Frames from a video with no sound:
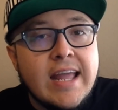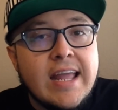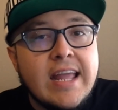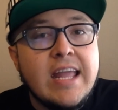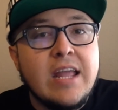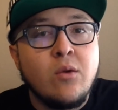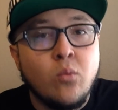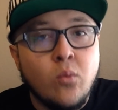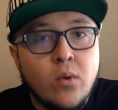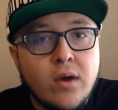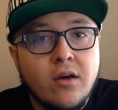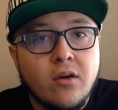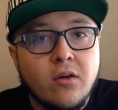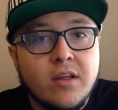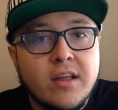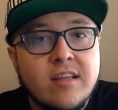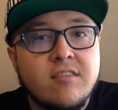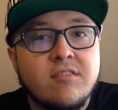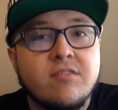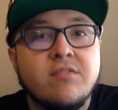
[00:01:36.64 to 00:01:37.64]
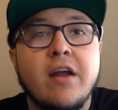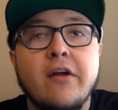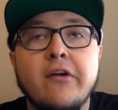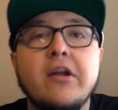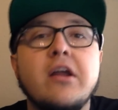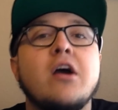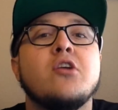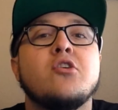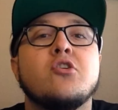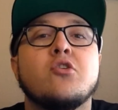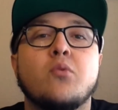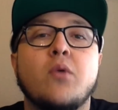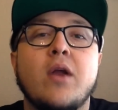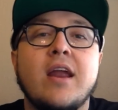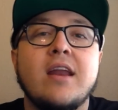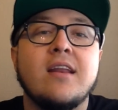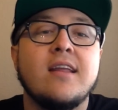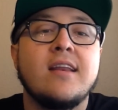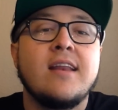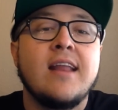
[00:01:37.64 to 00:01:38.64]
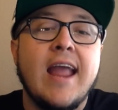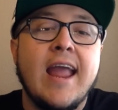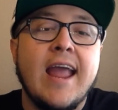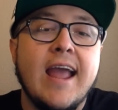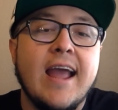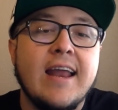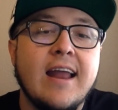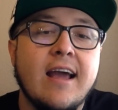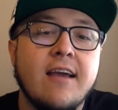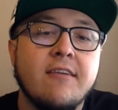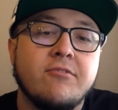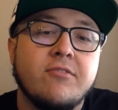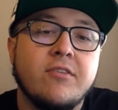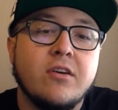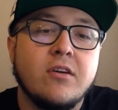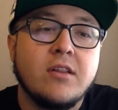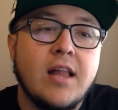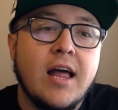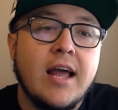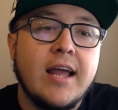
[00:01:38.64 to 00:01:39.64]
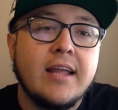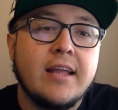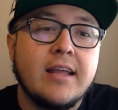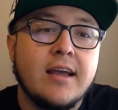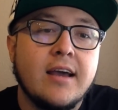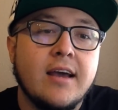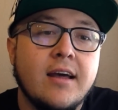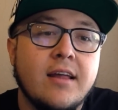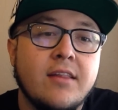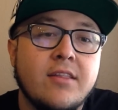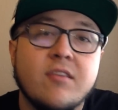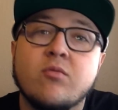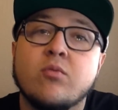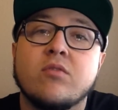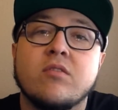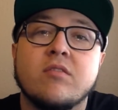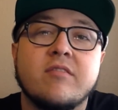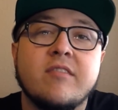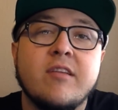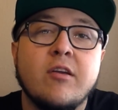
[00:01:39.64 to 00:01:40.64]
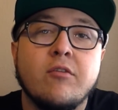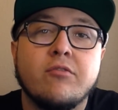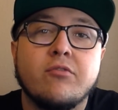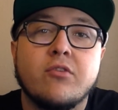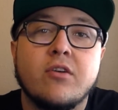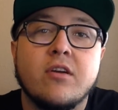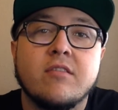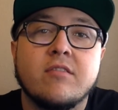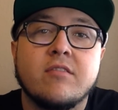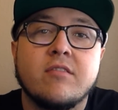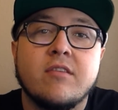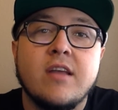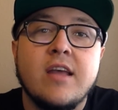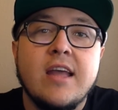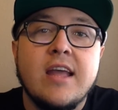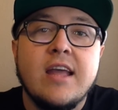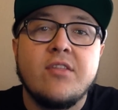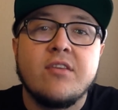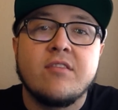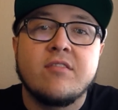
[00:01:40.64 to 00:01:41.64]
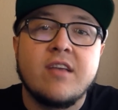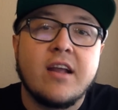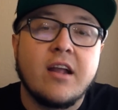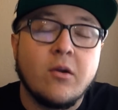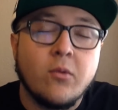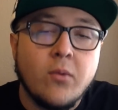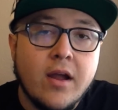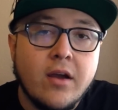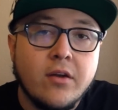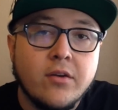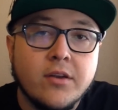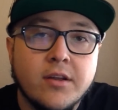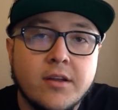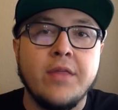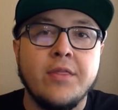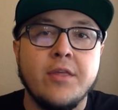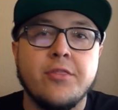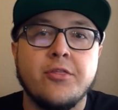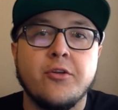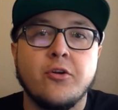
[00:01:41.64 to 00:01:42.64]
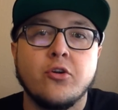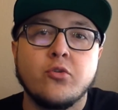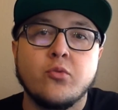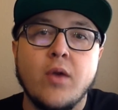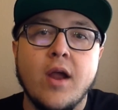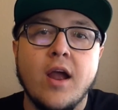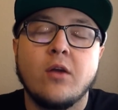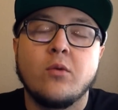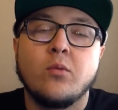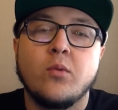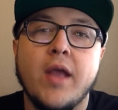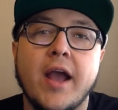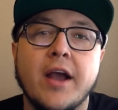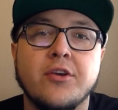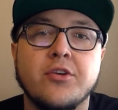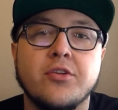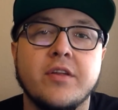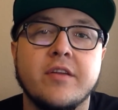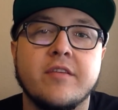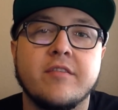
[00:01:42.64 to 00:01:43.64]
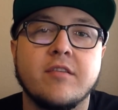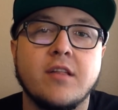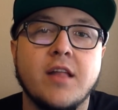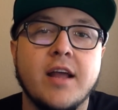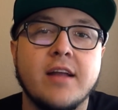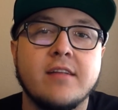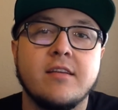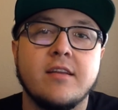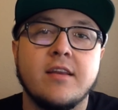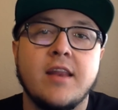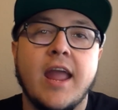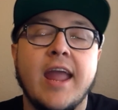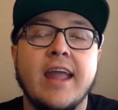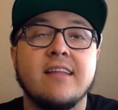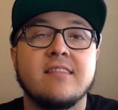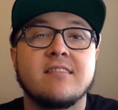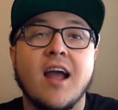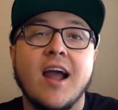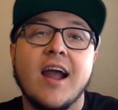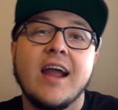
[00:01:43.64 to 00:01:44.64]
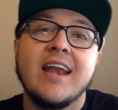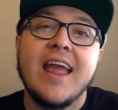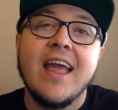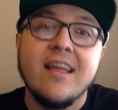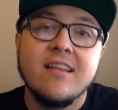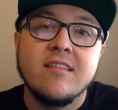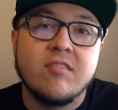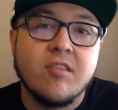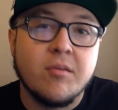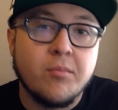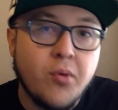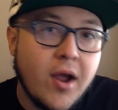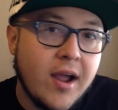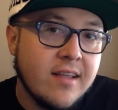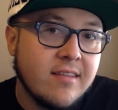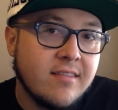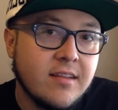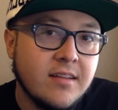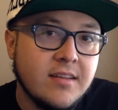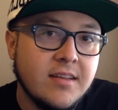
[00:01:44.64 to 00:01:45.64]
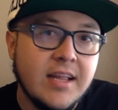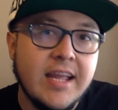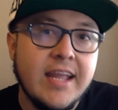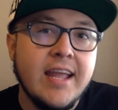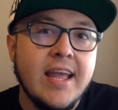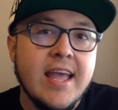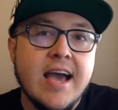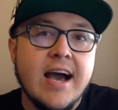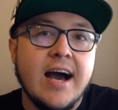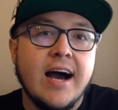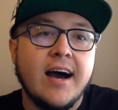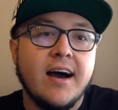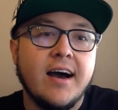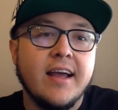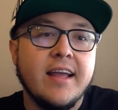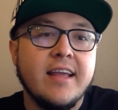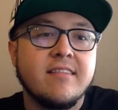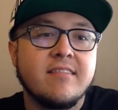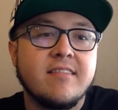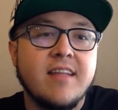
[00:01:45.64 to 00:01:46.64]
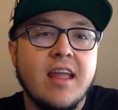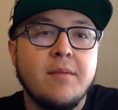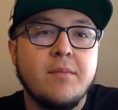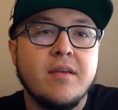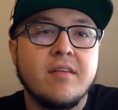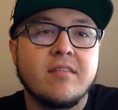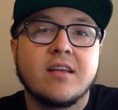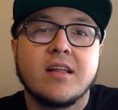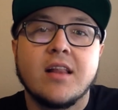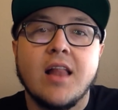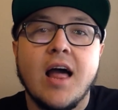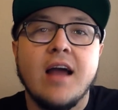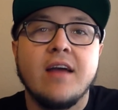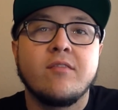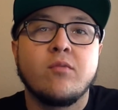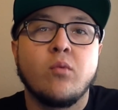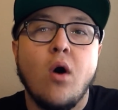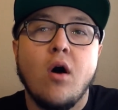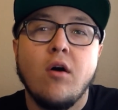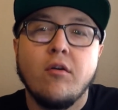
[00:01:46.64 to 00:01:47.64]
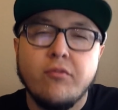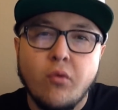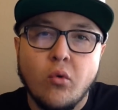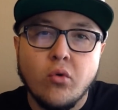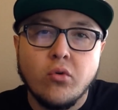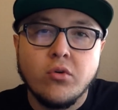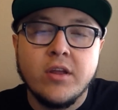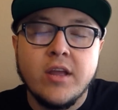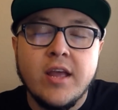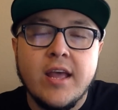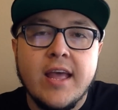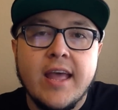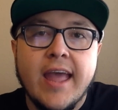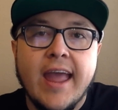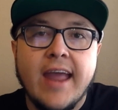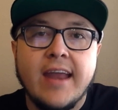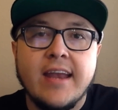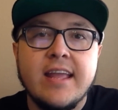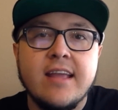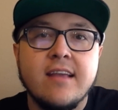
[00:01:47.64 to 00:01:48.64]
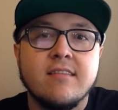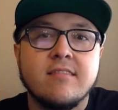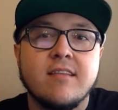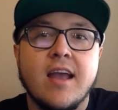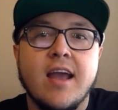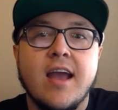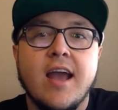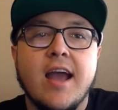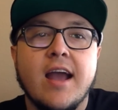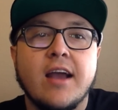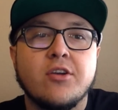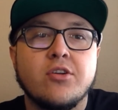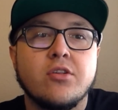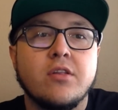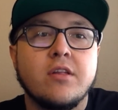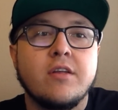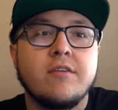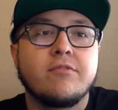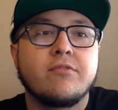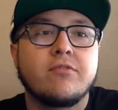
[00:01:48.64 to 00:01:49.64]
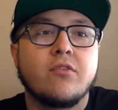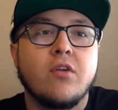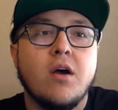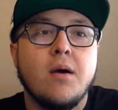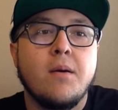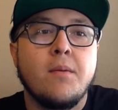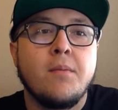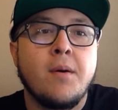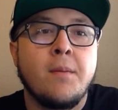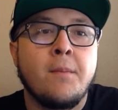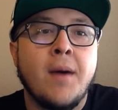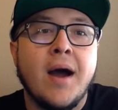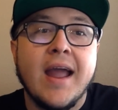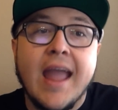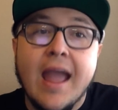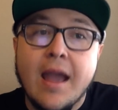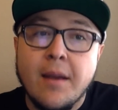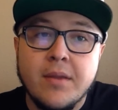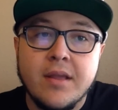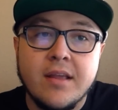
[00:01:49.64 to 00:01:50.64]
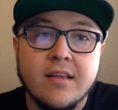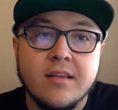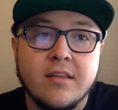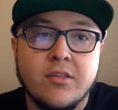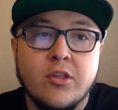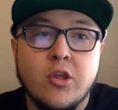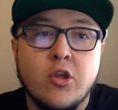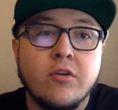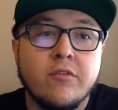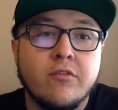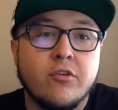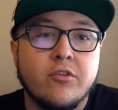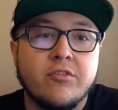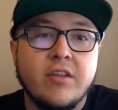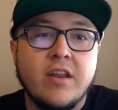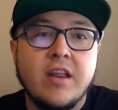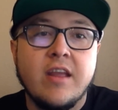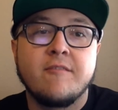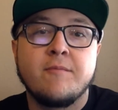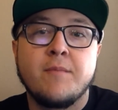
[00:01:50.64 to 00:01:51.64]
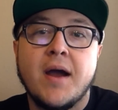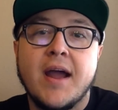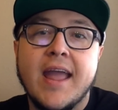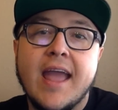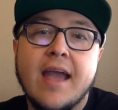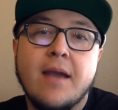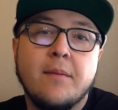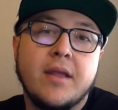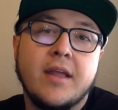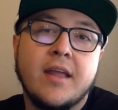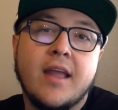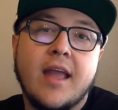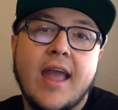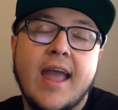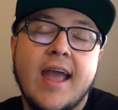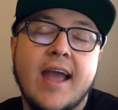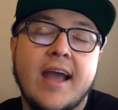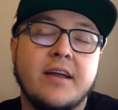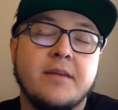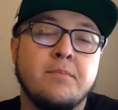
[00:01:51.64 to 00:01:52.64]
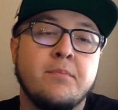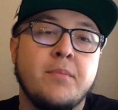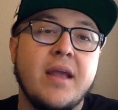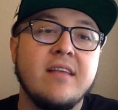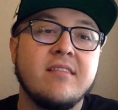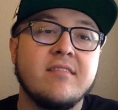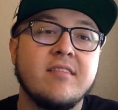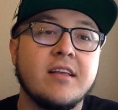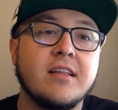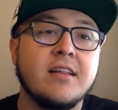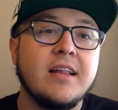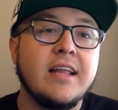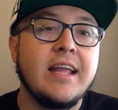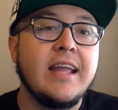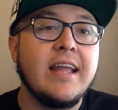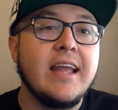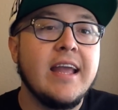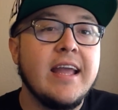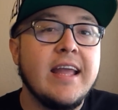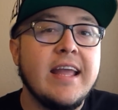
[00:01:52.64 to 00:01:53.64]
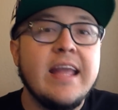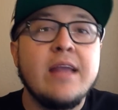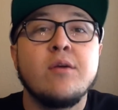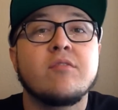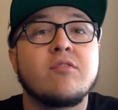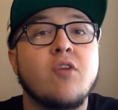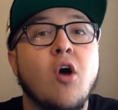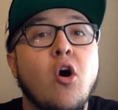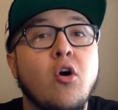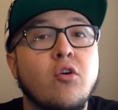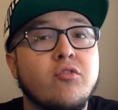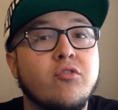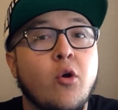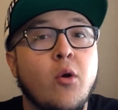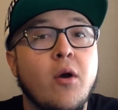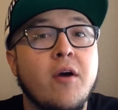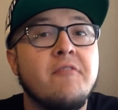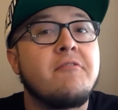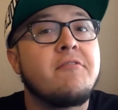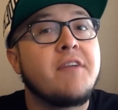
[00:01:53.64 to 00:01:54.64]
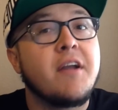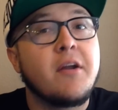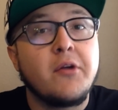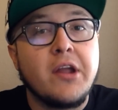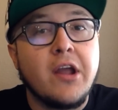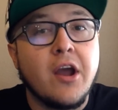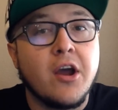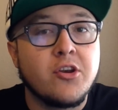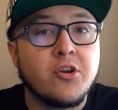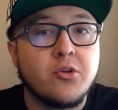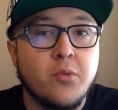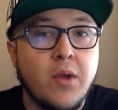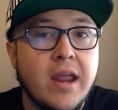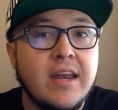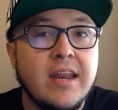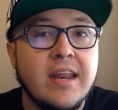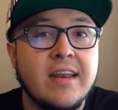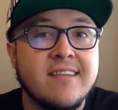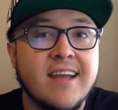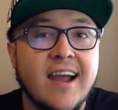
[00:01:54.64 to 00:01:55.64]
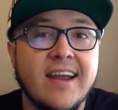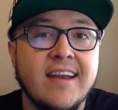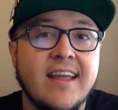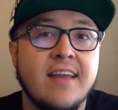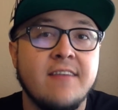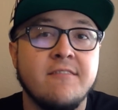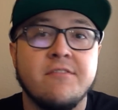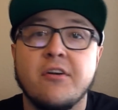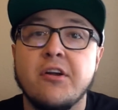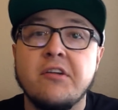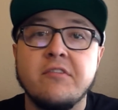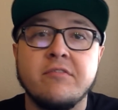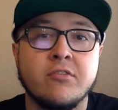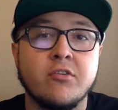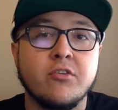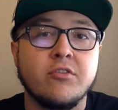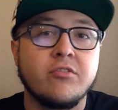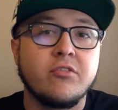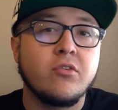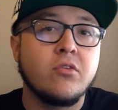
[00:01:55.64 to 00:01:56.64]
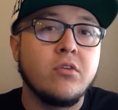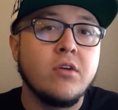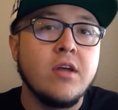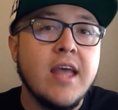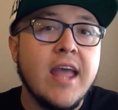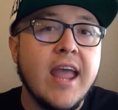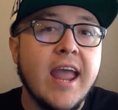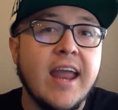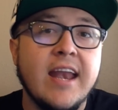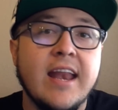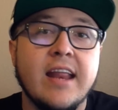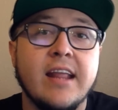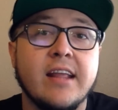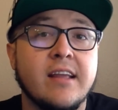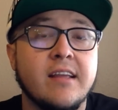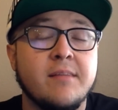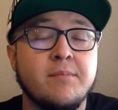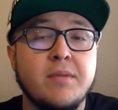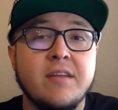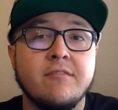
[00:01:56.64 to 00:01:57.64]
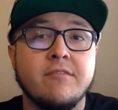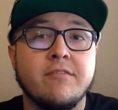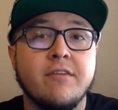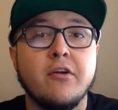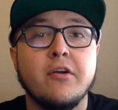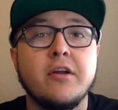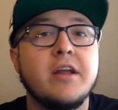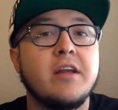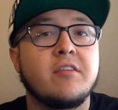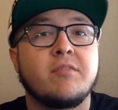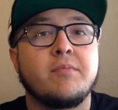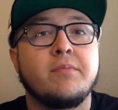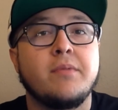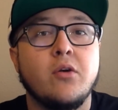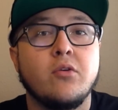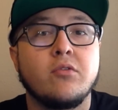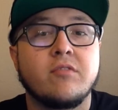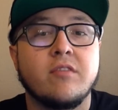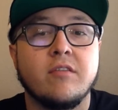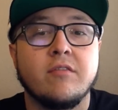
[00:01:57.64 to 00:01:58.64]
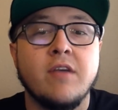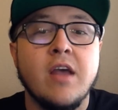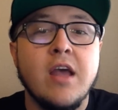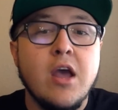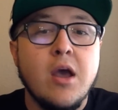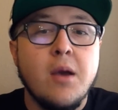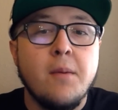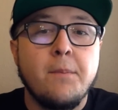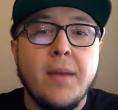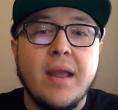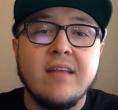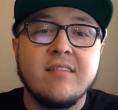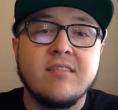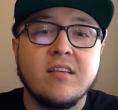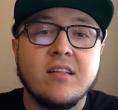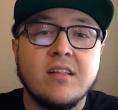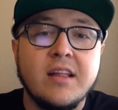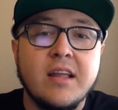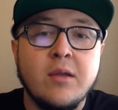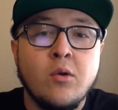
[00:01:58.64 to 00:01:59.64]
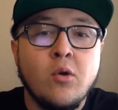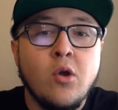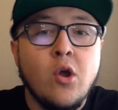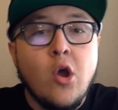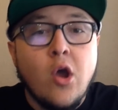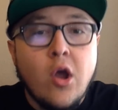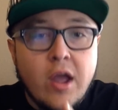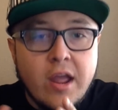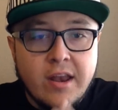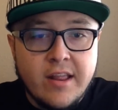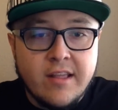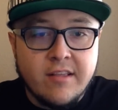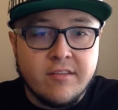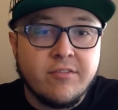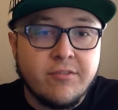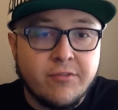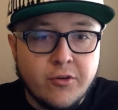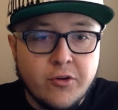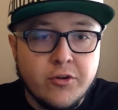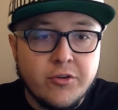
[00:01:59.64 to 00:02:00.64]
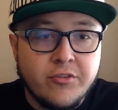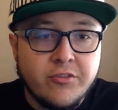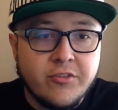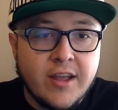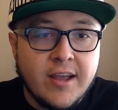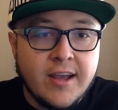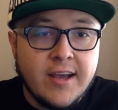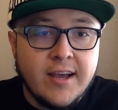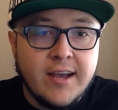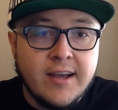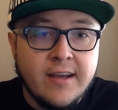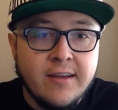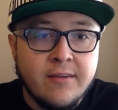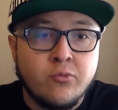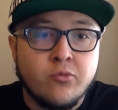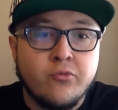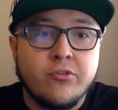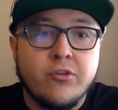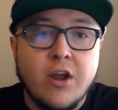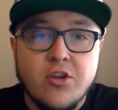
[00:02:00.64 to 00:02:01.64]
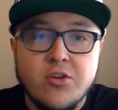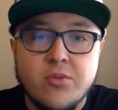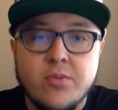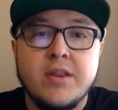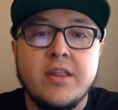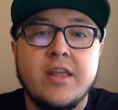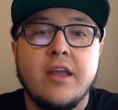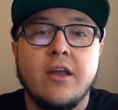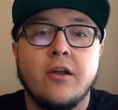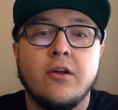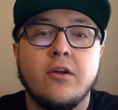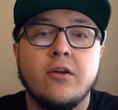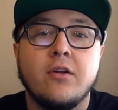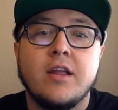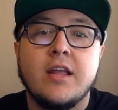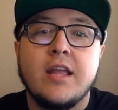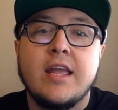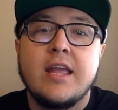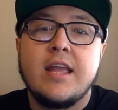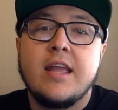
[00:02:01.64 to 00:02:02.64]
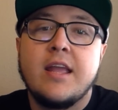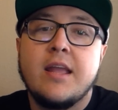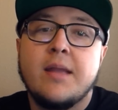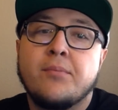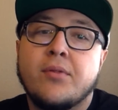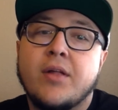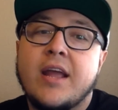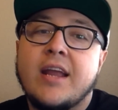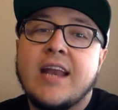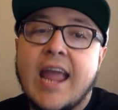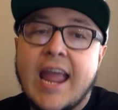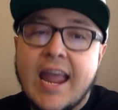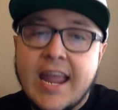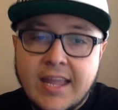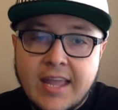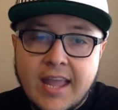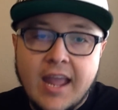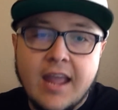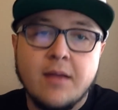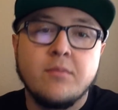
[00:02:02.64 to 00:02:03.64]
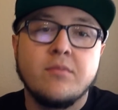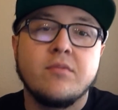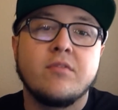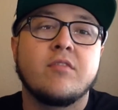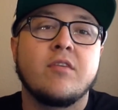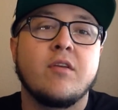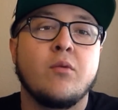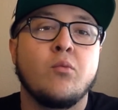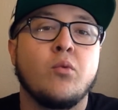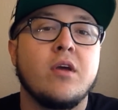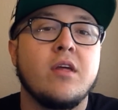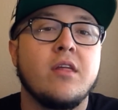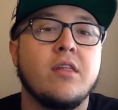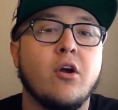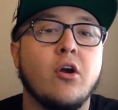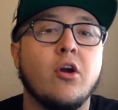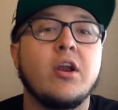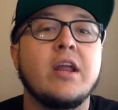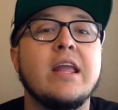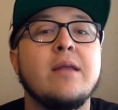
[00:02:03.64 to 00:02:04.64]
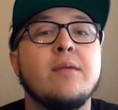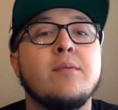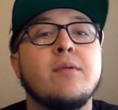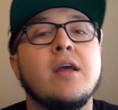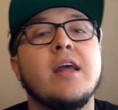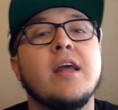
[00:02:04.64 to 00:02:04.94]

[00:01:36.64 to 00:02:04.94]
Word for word: he will. He's very underrated, and I feel like uh, this was a steal for us in the second round. In the third round, round, we actually selected a tight end, surprisingly. Uh, his name is Clive Walford, and he is actually from Miami, the University of Miami. And basically, he is also a very underrated tight end, very versatile, and could be very explosive. Basically, in his first uh, freshman year, he played eight games with, or he,